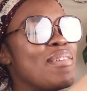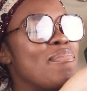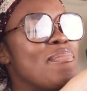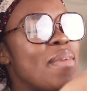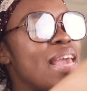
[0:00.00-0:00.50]

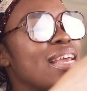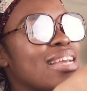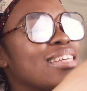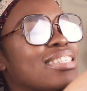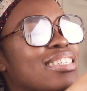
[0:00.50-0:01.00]

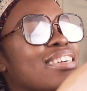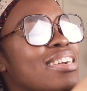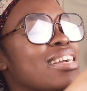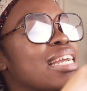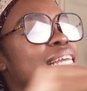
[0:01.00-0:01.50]
making
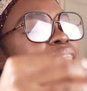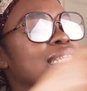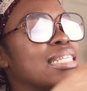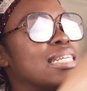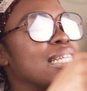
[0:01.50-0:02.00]
sure it gets
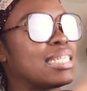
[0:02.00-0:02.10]
into the